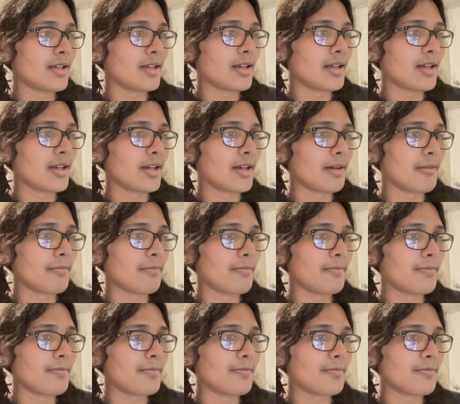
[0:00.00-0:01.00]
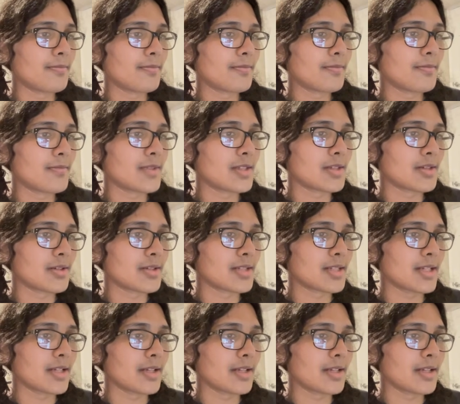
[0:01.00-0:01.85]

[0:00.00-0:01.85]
as you can see.